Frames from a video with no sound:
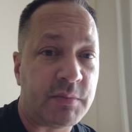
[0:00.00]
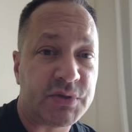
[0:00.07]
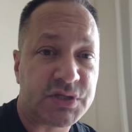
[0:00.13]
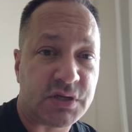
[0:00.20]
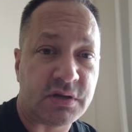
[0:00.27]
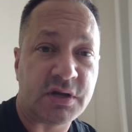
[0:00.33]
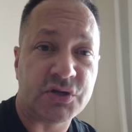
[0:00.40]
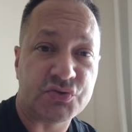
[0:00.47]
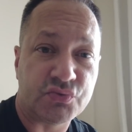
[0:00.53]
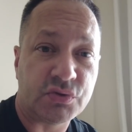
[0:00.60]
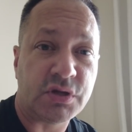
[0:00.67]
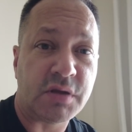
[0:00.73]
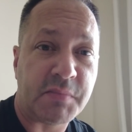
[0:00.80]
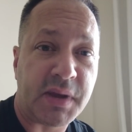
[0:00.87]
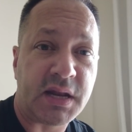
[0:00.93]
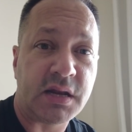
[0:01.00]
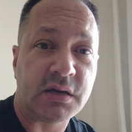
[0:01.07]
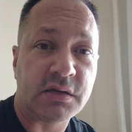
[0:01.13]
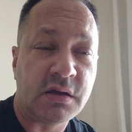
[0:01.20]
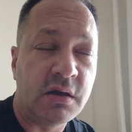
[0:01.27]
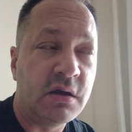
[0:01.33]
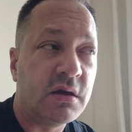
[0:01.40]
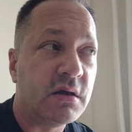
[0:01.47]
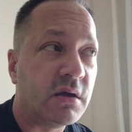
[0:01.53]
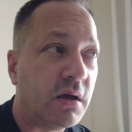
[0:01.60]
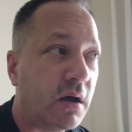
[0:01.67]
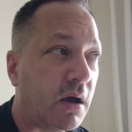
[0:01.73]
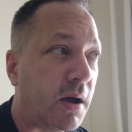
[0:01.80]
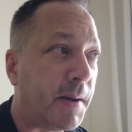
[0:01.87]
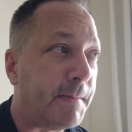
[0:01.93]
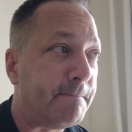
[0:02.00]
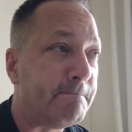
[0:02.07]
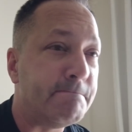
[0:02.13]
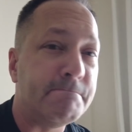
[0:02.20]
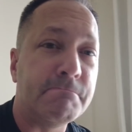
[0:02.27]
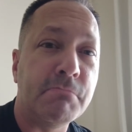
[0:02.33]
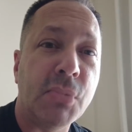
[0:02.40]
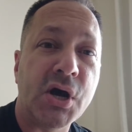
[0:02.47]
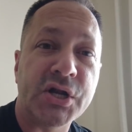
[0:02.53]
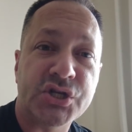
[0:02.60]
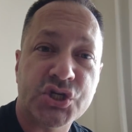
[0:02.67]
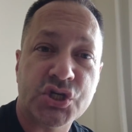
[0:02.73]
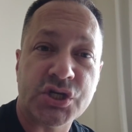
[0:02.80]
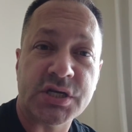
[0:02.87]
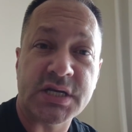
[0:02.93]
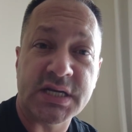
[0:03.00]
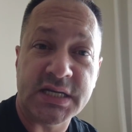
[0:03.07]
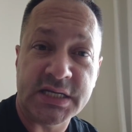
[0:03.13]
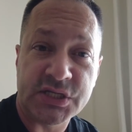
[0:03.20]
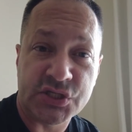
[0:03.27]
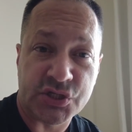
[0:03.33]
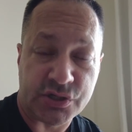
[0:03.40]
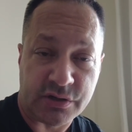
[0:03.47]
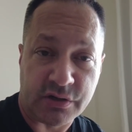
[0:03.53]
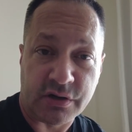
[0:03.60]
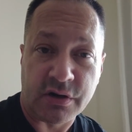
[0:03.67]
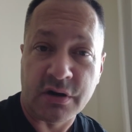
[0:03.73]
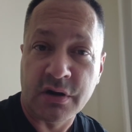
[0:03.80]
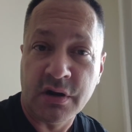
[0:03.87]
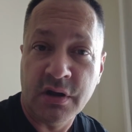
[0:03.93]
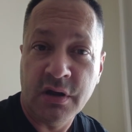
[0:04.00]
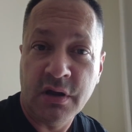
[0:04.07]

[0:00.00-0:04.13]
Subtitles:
Amazon has really made it much easier